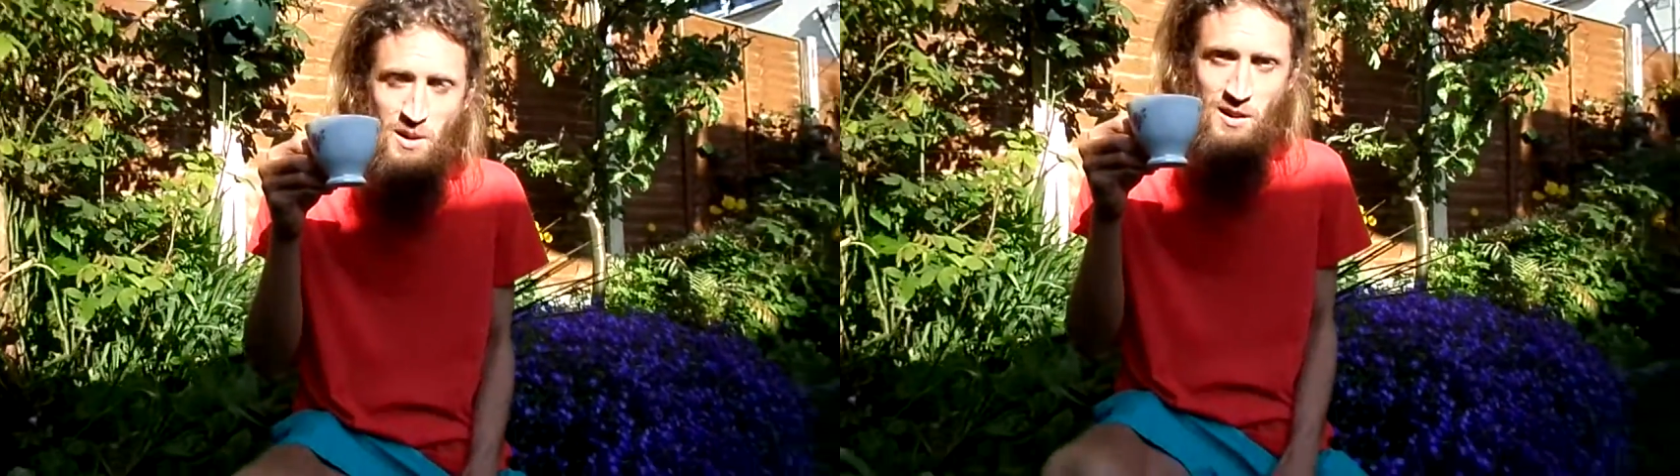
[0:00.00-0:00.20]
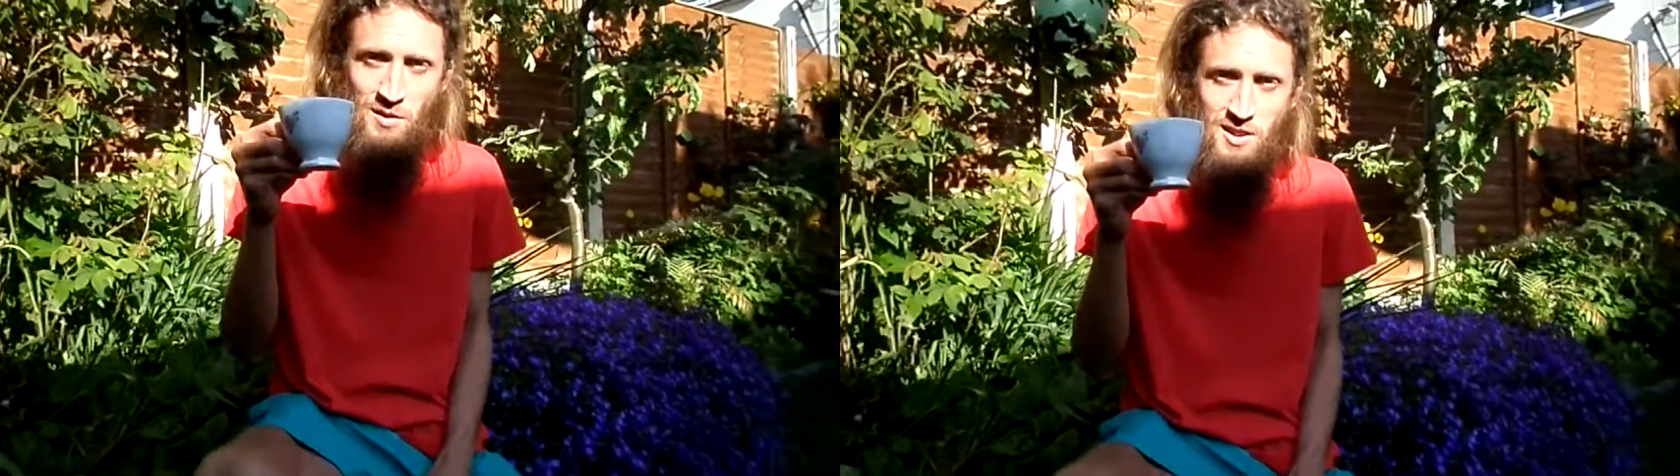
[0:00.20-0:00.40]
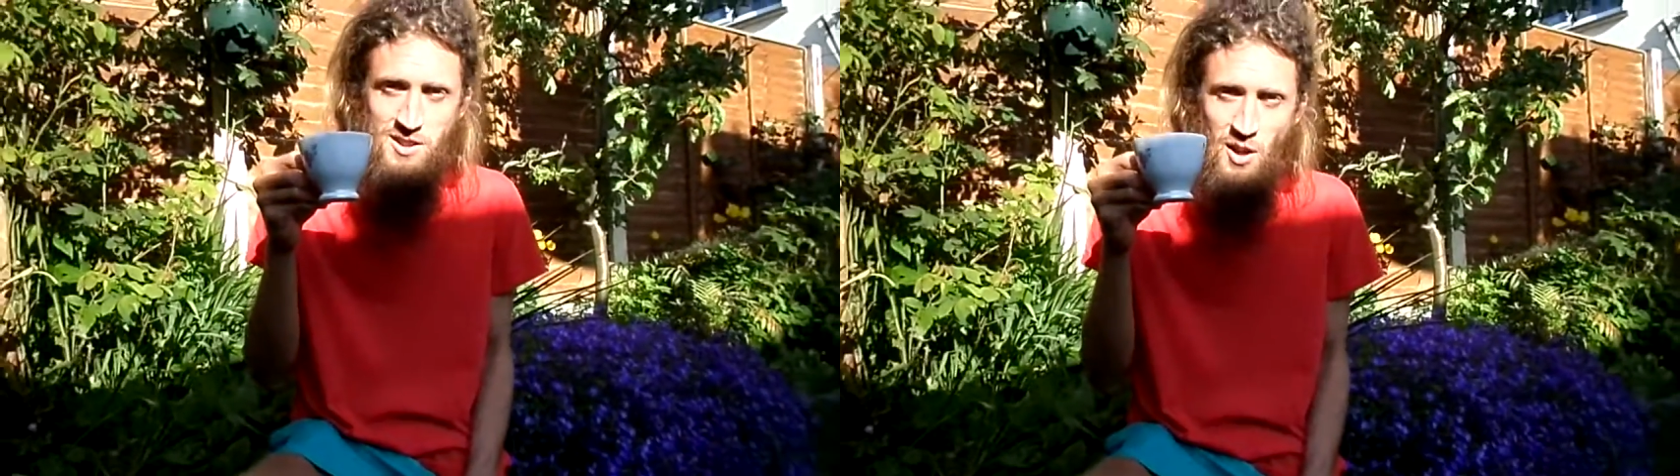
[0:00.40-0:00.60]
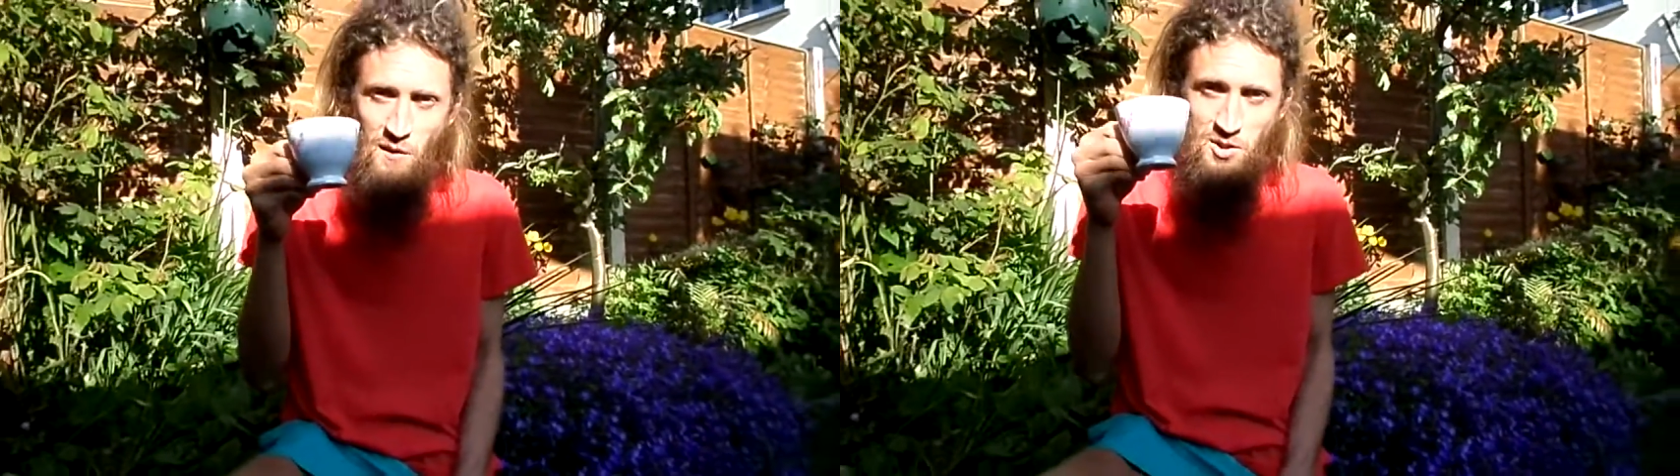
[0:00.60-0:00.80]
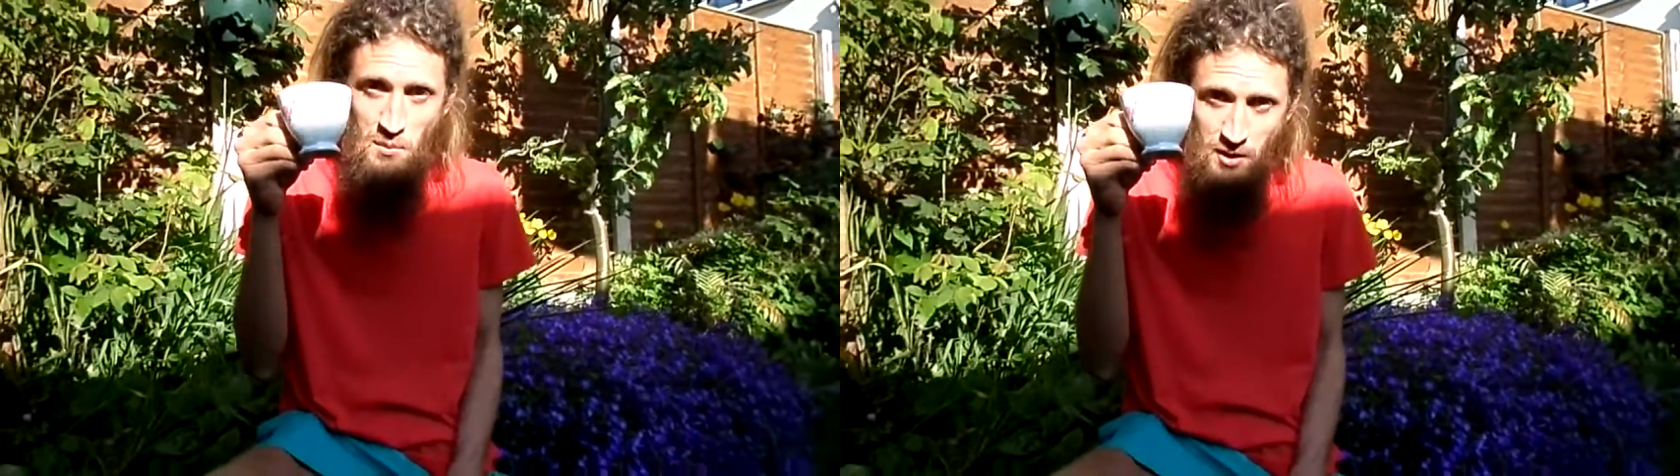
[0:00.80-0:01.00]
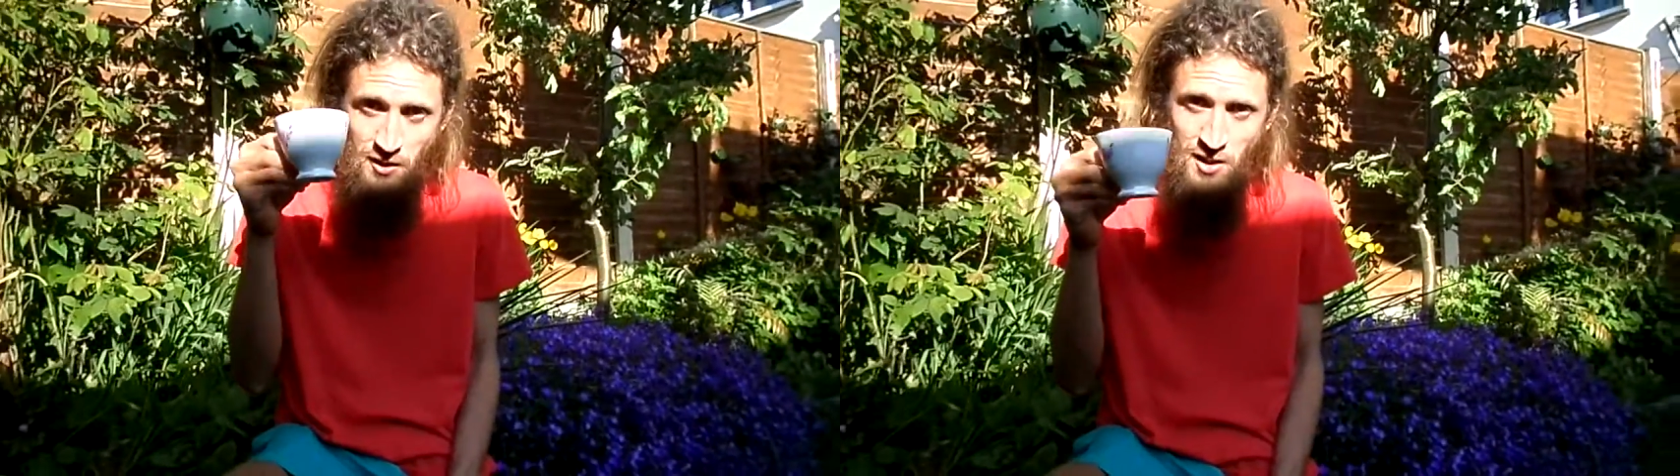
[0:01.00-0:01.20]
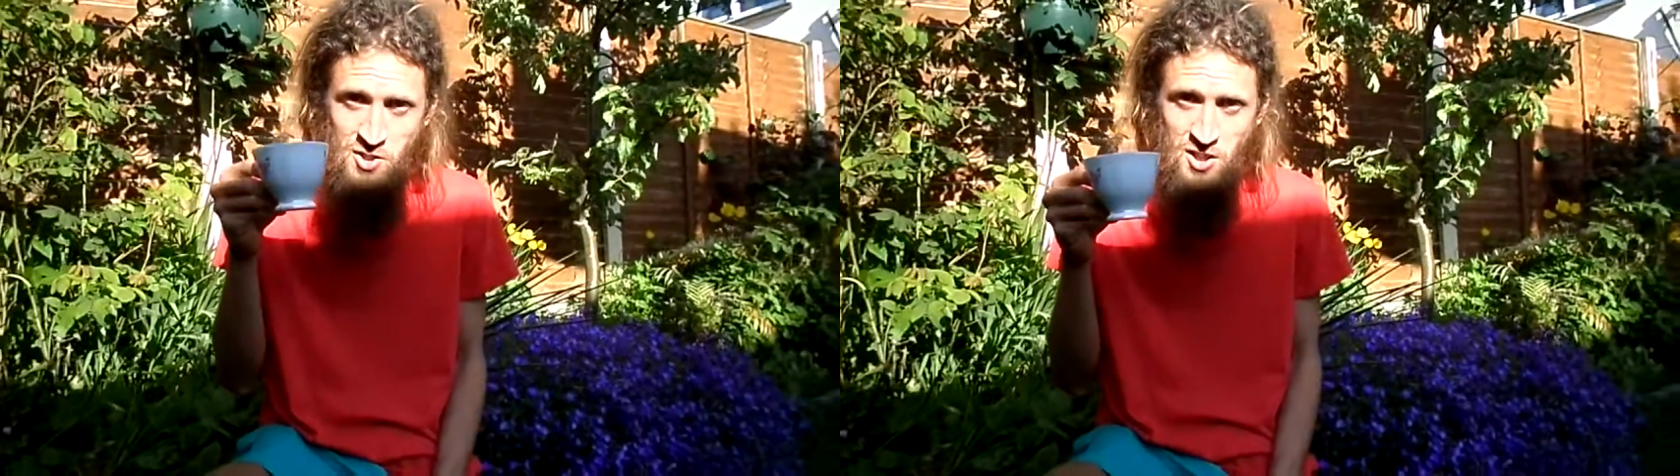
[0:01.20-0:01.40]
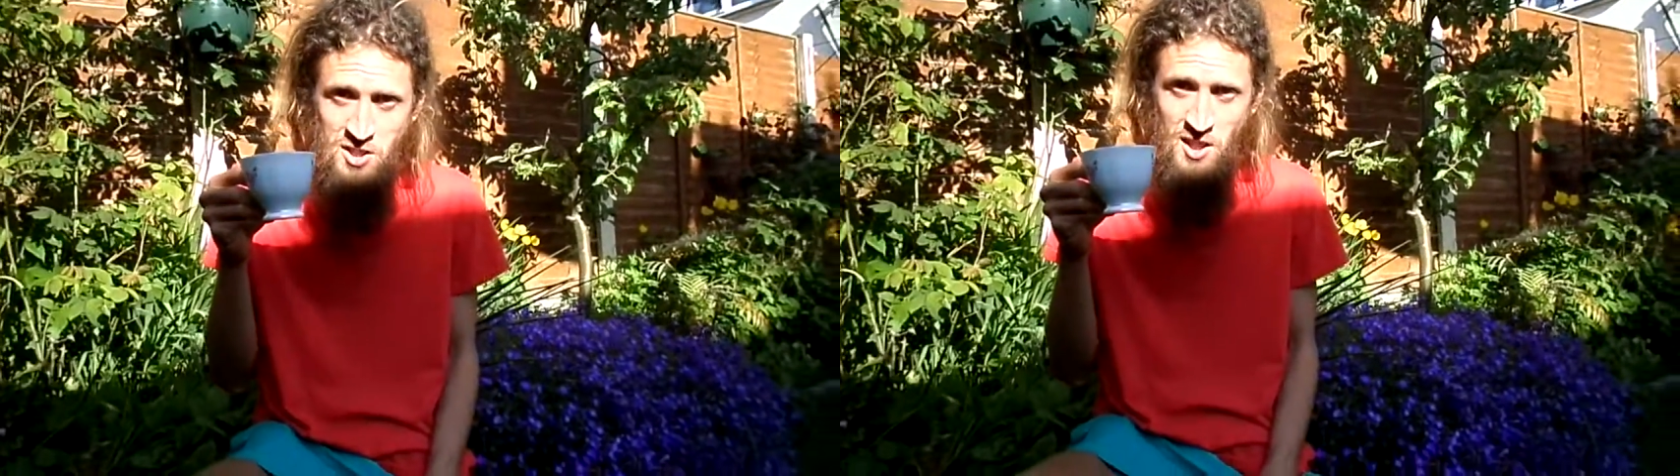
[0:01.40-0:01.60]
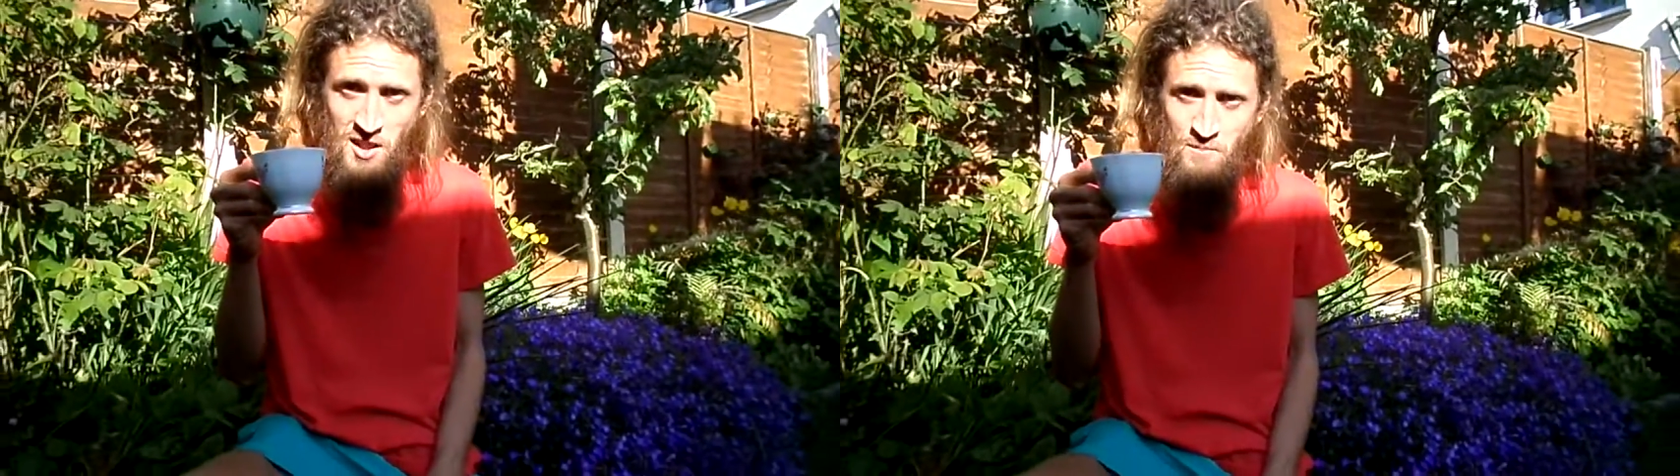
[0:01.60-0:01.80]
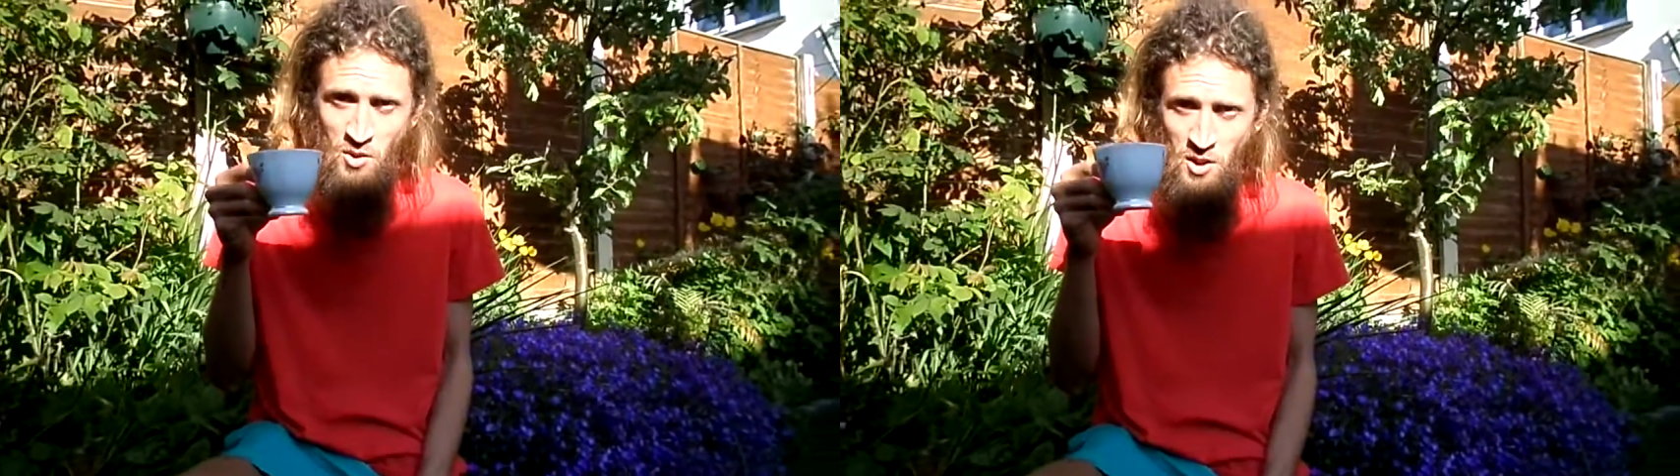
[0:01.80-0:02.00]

benefits of Siberian ginseng,